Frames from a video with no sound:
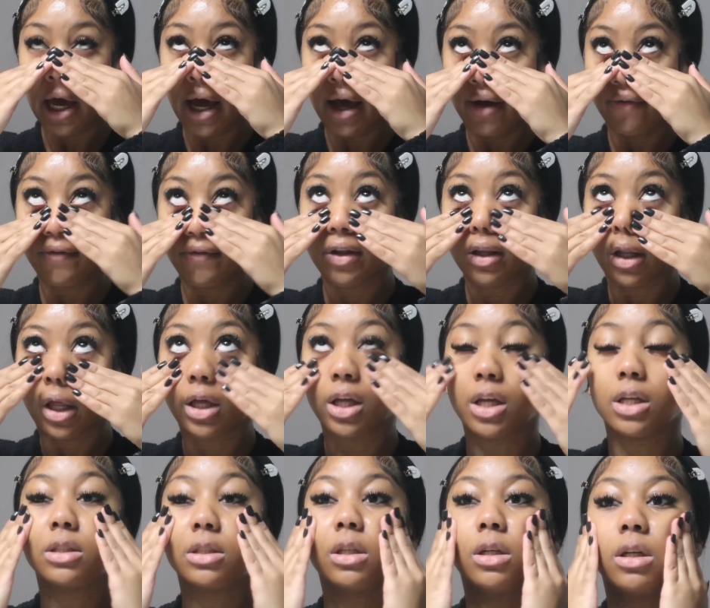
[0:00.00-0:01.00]
I feel like
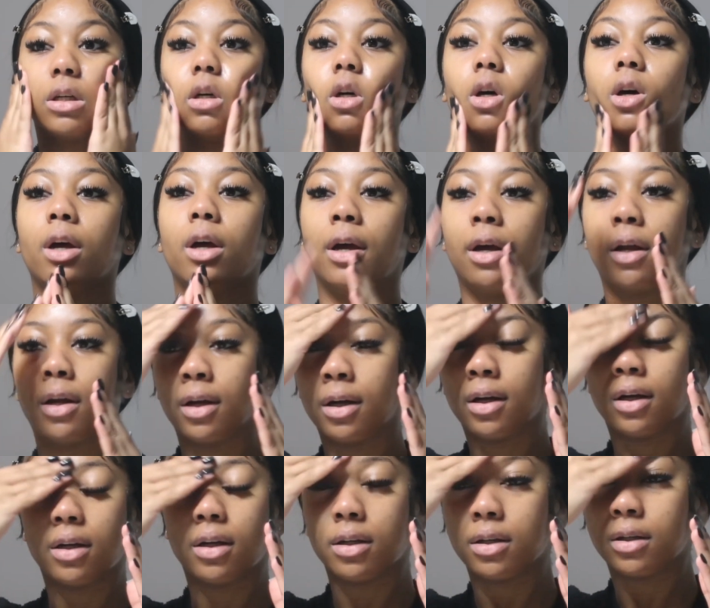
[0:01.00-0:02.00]
it's a good